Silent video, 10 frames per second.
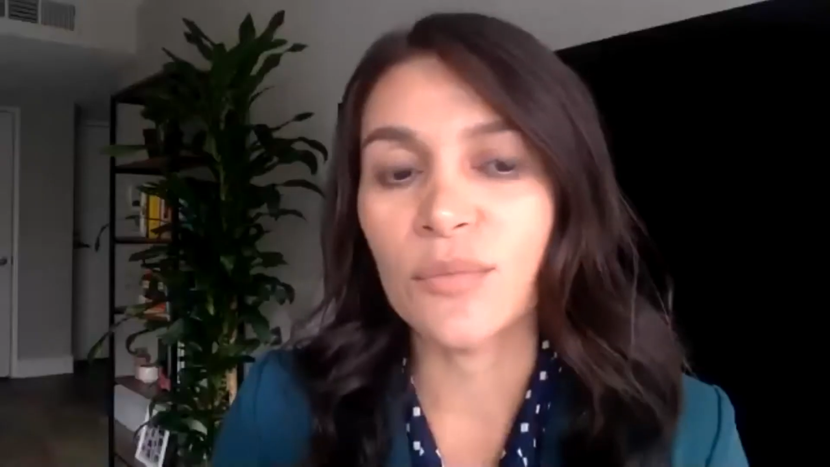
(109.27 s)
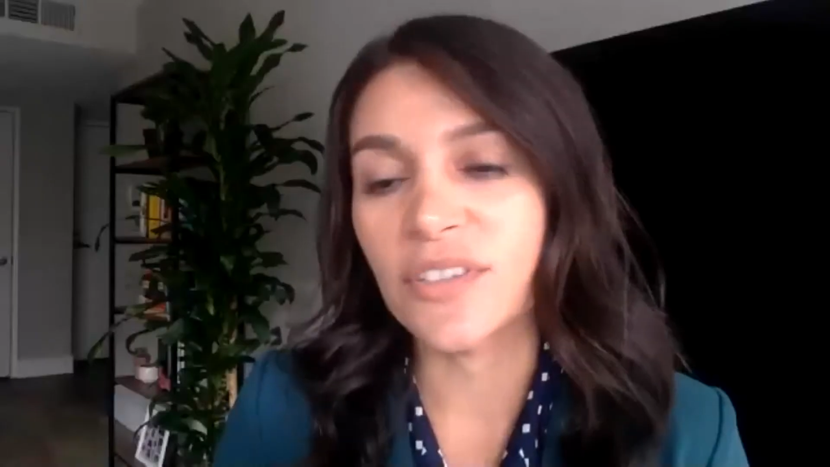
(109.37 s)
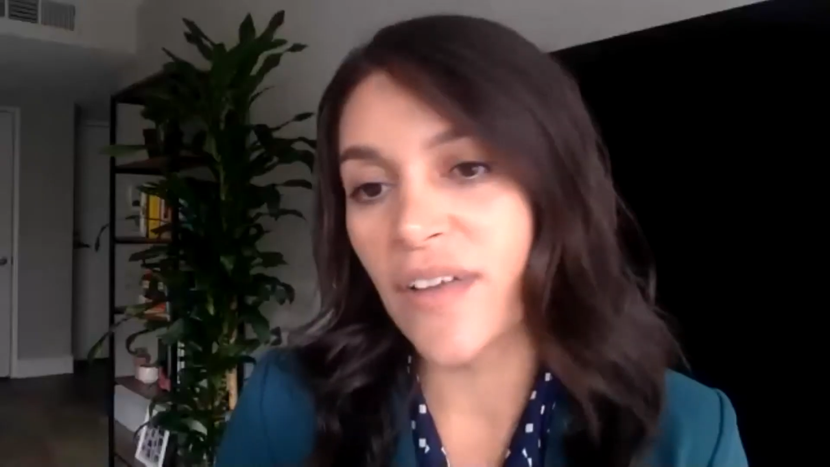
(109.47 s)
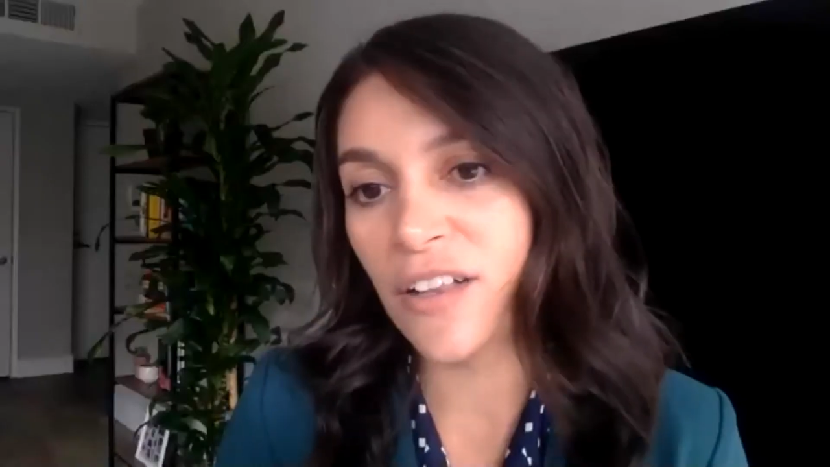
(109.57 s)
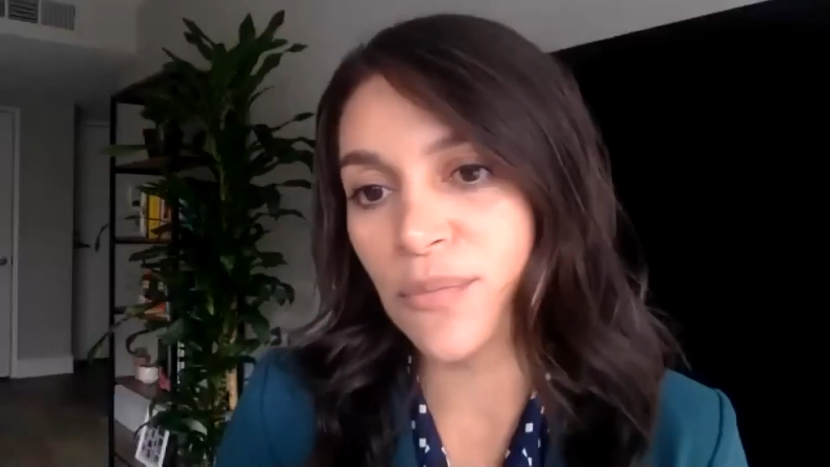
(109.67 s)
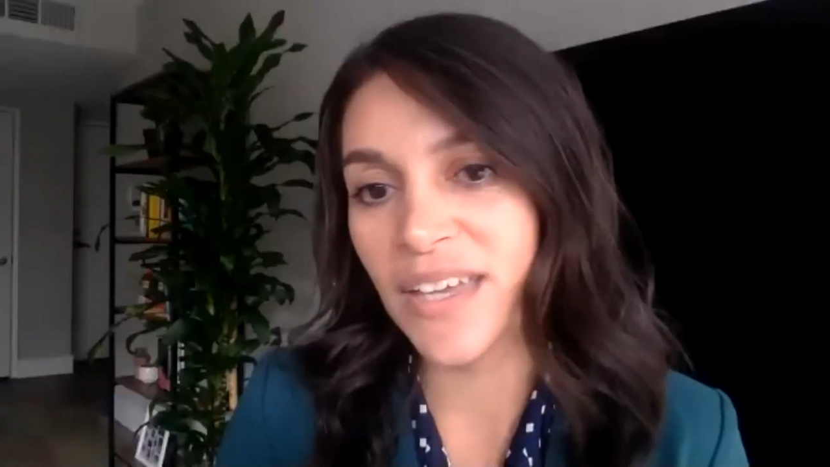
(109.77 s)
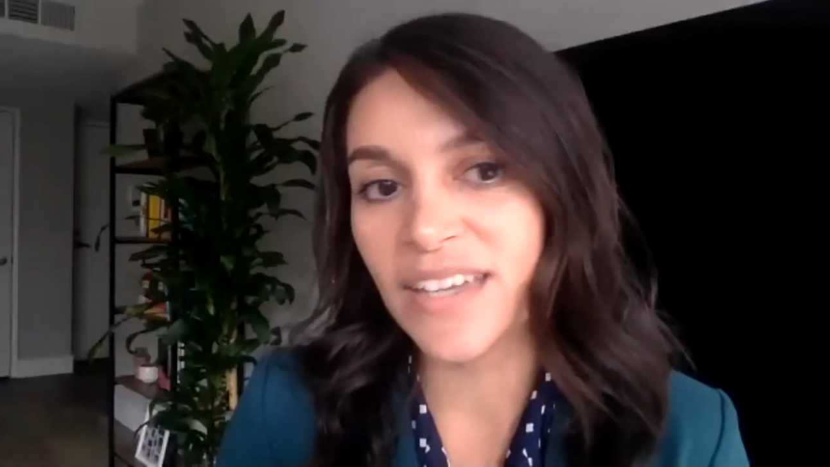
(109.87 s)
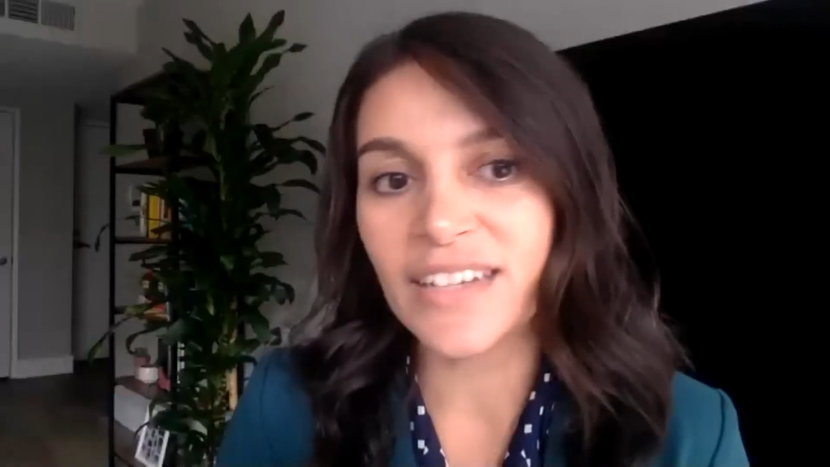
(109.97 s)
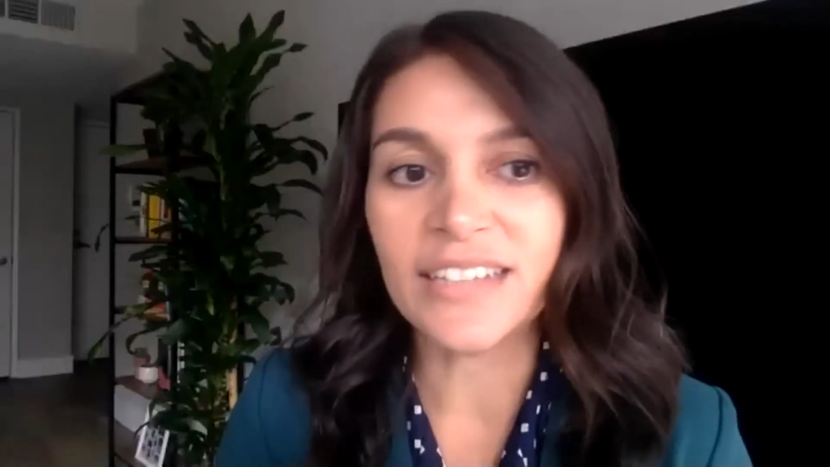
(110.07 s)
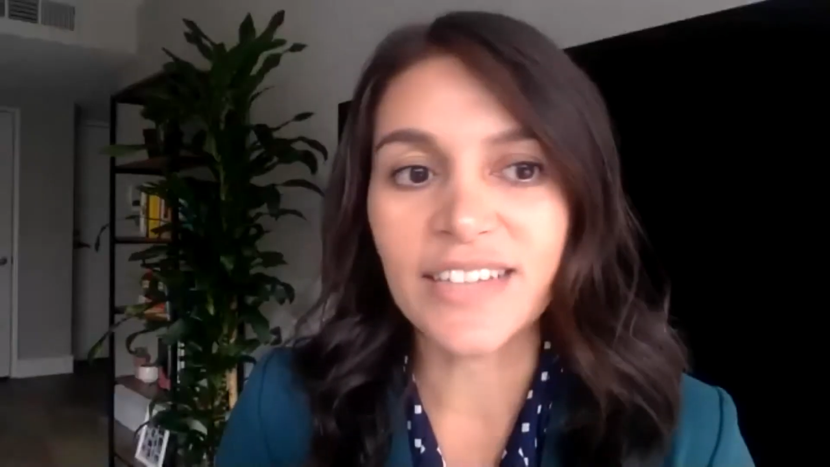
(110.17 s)

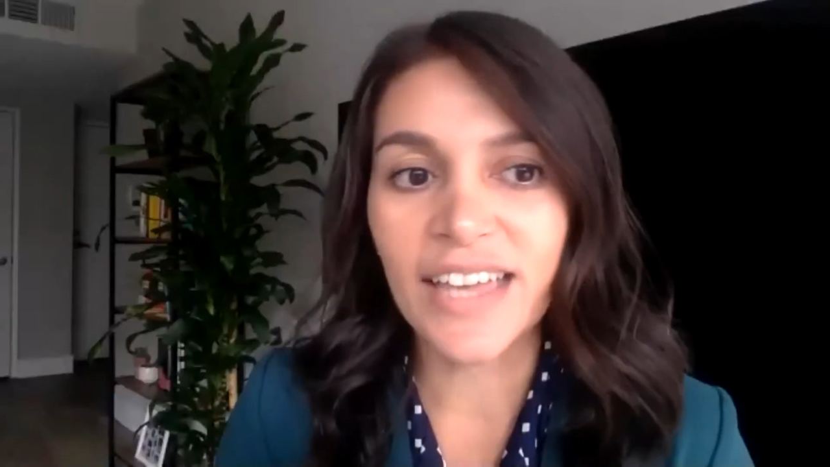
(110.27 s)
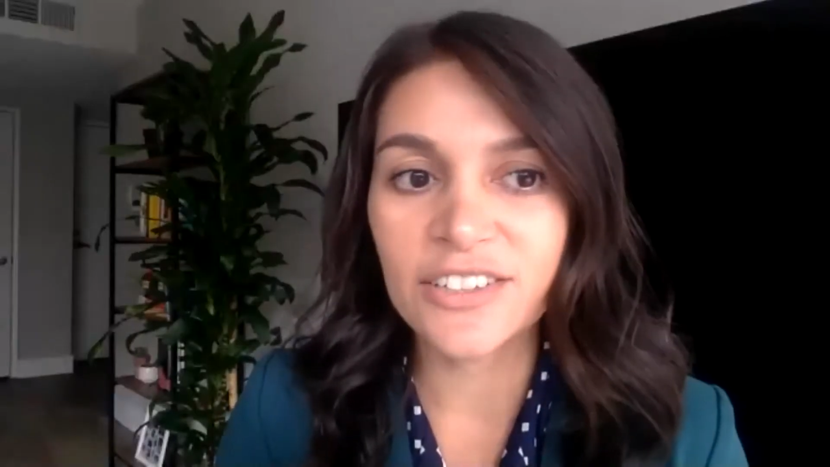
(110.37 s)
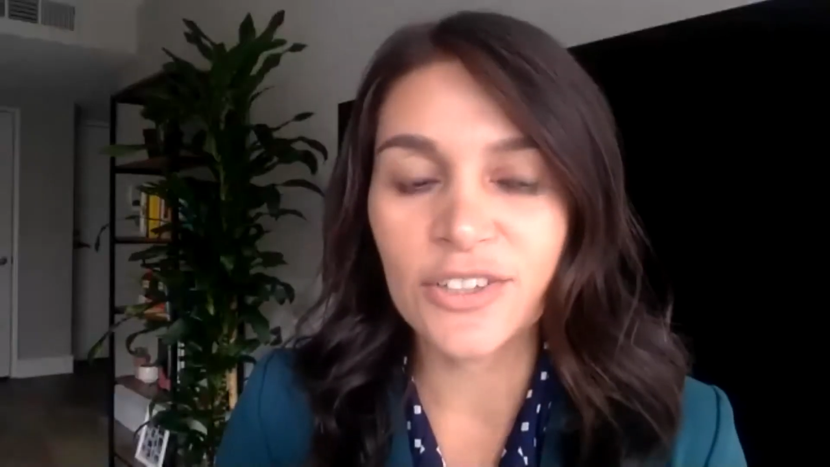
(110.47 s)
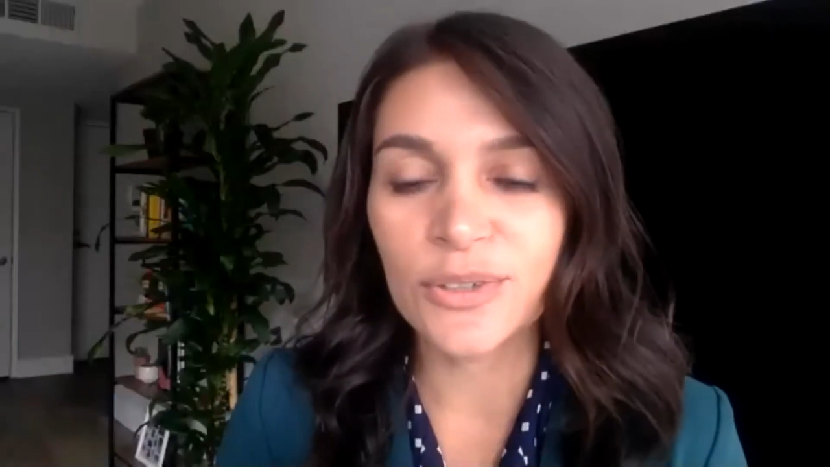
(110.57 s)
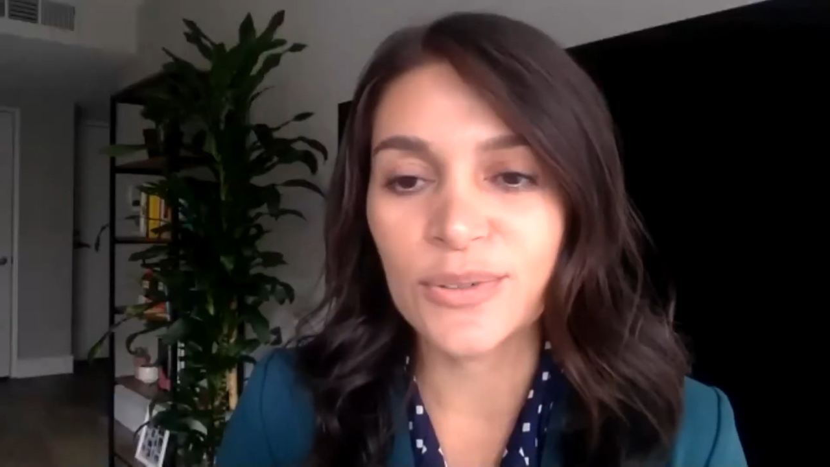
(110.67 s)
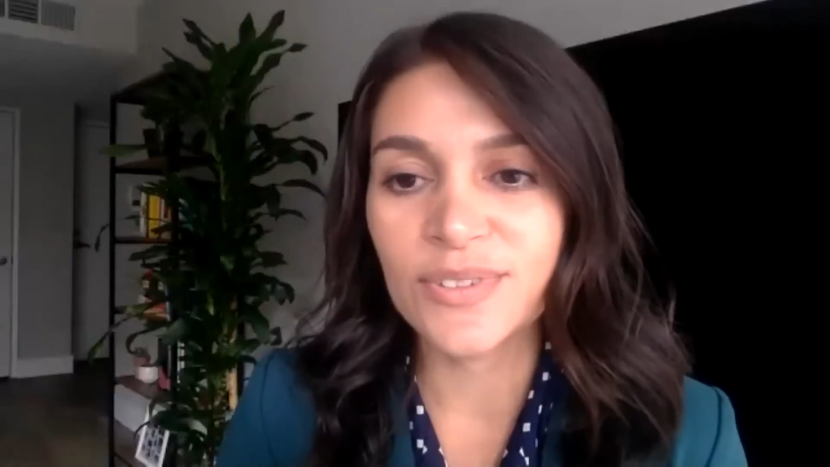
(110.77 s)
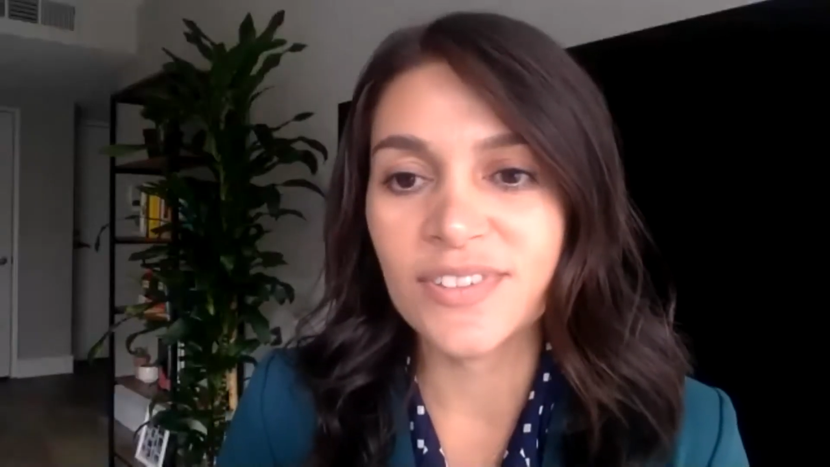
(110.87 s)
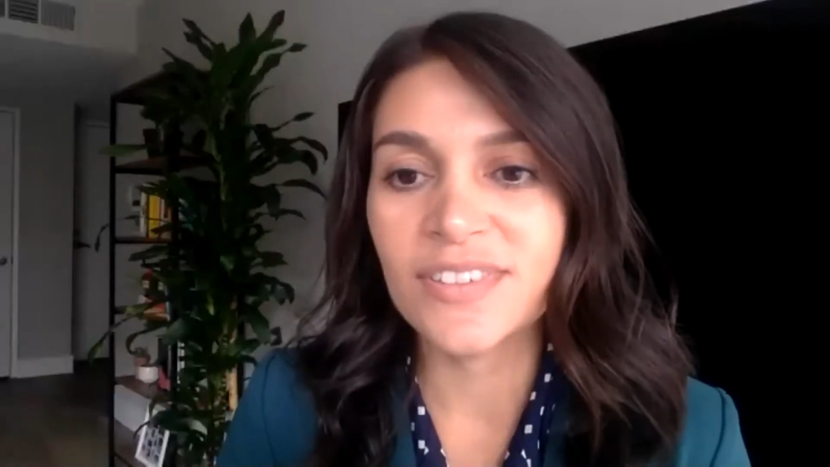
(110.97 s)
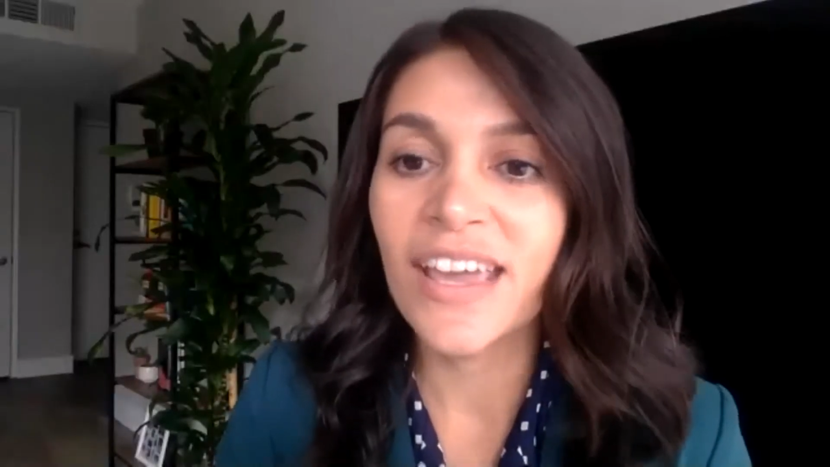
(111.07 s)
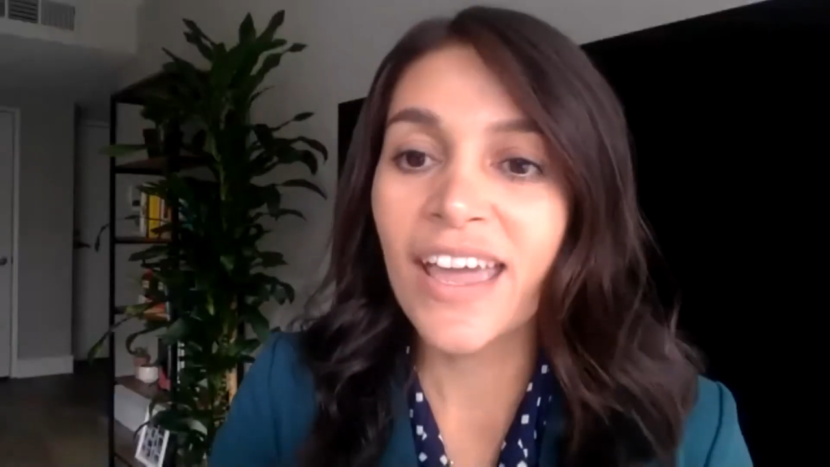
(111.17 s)
development, and land use.